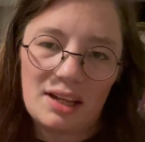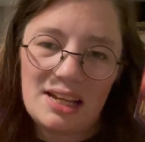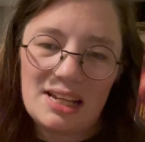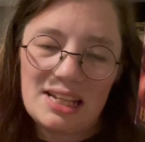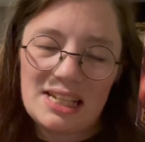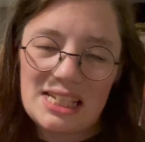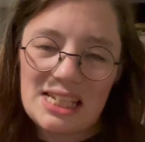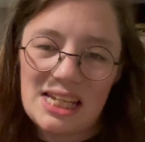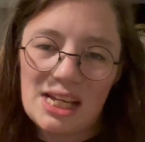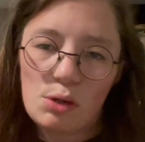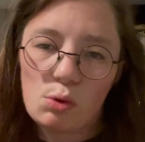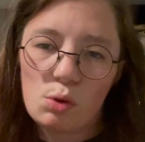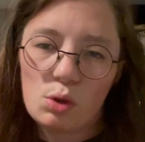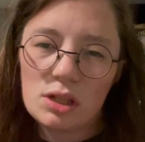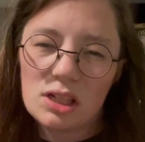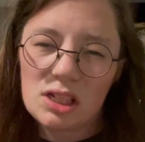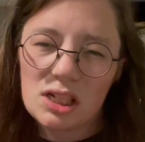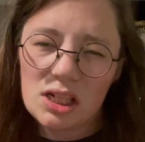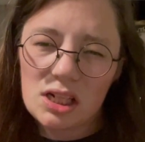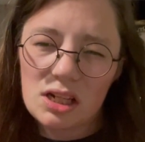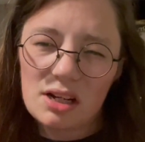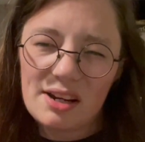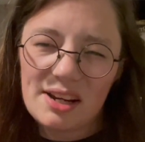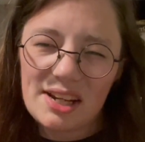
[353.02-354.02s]
sequel
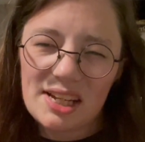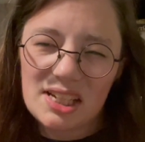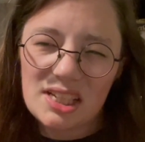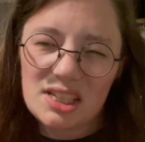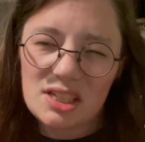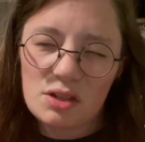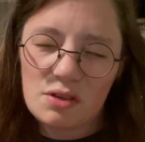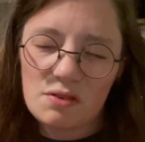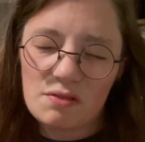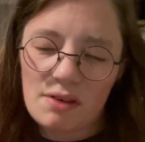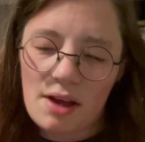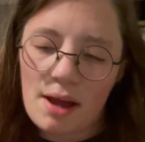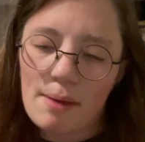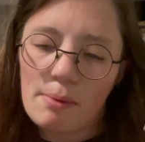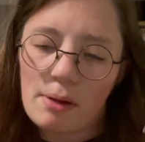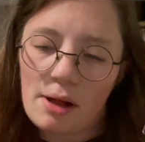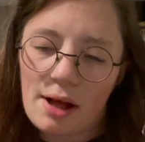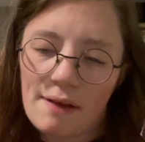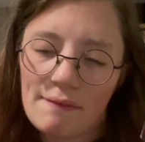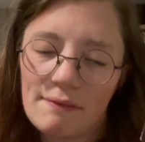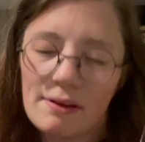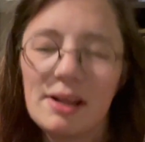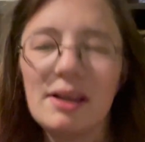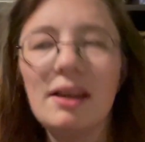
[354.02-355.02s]
series to
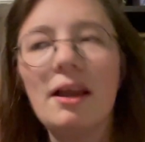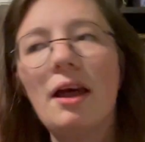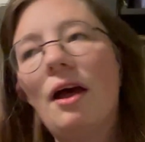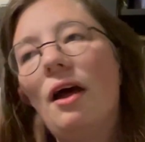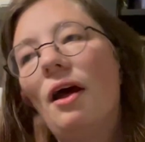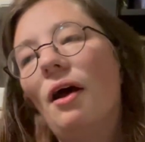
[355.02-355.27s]
Fablehaven.